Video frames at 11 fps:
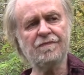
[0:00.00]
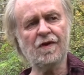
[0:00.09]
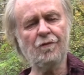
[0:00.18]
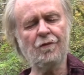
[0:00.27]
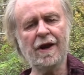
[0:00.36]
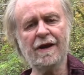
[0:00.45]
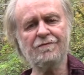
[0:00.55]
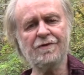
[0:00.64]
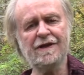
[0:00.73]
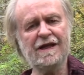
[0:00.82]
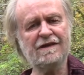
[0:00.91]
whatever
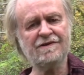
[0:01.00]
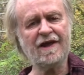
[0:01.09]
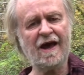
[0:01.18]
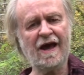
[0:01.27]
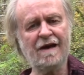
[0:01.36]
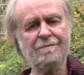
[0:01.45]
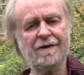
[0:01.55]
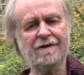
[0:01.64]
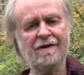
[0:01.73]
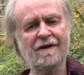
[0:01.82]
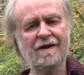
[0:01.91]
needs to
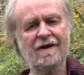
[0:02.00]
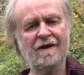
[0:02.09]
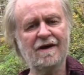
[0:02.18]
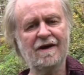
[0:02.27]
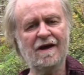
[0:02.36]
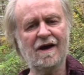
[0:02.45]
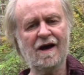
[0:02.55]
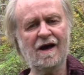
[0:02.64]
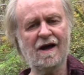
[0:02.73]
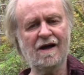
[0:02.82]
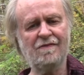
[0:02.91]
happen
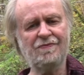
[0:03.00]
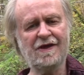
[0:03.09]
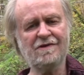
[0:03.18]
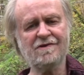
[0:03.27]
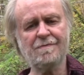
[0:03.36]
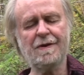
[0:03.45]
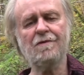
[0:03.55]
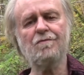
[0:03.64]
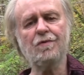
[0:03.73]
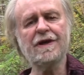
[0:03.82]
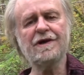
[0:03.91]
needs to be
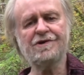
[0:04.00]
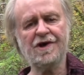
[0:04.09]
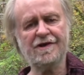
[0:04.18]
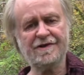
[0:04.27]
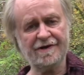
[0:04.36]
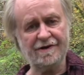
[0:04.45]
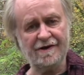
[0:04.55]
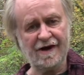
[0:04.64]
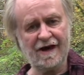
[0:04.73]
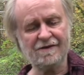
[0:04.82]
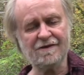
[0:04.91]
readjusted
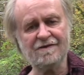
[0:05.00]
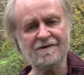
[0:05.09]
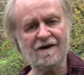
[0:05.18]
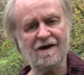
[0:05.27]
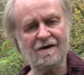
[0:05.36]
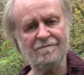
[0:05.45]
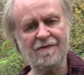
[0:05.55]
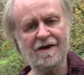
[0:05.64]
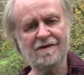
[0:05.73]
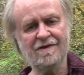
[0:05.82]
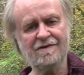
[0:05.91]
at this time.
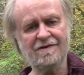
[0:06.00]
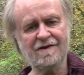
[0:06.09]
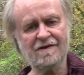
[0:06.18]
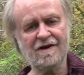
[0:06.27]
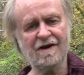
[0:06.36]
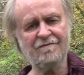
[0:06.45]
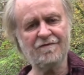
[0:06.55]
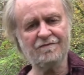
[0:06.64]
This is a time for